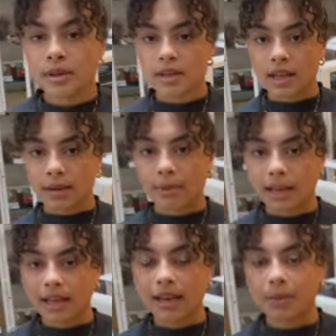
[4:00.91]
so you can
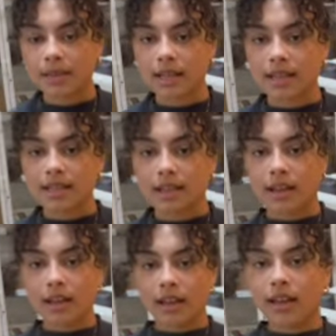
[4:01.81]
make it a little bit tighter
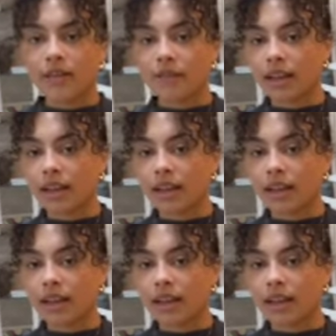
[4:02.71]
if you'd